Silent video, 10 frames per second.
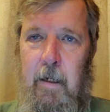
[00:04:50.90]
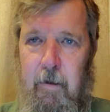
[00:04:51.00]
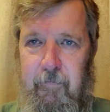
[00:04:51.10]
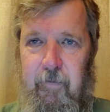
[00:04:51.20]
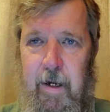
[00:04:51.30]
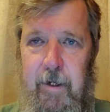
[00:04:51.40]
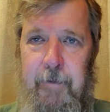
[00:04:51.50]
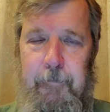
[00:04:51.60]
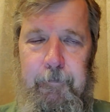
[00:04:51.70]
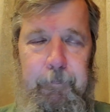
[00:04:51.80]
our friend,
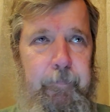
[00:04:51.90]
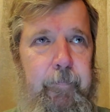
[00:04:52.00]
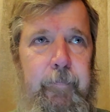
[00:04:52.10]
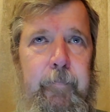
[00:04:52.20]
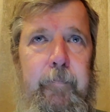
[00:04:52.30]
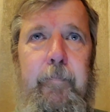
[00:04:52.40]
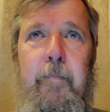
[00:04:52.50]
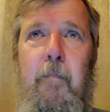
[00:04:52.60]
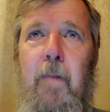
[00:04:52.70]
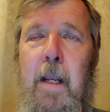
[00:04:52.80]

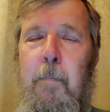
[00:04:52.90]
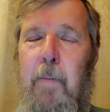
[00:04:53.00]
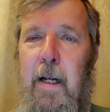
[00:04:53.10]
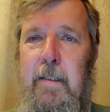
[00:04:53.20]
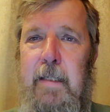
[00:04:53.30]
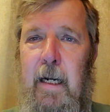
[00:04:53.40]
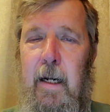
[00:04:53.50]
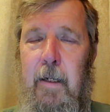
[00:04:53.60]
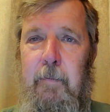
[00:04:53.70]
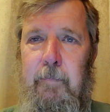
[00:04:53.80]
but
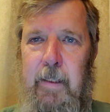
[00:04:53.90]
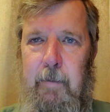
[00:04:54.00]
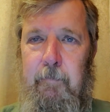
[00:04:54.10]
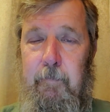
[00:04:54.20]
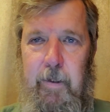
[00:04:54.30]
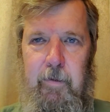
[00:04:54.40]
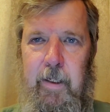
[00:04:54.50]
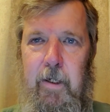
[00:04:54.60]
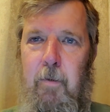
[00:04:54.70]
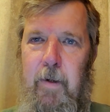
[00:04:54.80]
yeah,
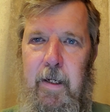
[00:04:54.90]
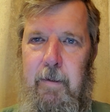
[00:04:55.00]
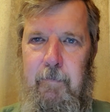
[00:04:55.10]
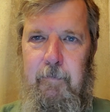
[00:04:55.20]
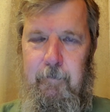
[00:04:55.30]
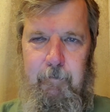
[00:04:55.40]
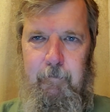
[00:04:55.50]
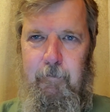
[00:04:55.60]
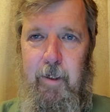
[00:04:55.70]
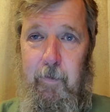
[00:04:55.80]
apparently nobody
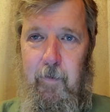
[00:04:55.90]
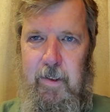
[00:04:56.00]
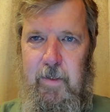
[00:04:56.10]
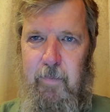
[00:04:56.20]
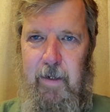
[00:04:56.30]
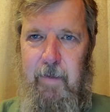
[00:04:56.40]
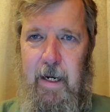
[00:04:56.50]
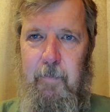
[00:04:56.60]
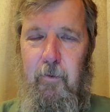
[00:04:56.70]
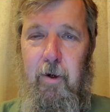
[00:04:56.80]
really wants to bring me
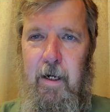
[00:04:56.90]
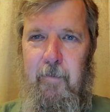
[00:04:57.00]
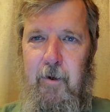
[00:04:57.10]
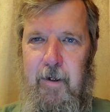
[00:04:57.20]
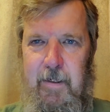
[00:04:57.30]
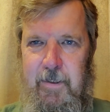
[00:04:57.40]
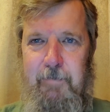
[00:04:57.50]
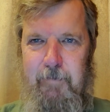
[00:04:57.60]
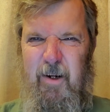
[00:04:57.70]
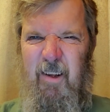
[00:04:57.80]
on board anymore because
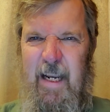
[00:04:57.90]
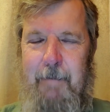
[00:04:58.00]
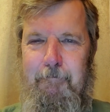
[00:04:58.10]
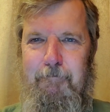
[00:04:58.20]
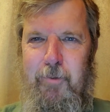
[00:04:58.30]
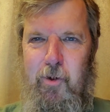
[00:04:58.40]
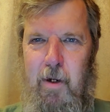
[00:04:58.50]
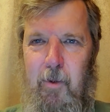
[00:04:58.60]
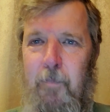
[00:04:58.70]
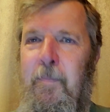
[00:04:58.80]
apparently I'm
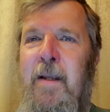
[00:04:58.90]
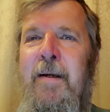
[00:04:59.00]
trouble.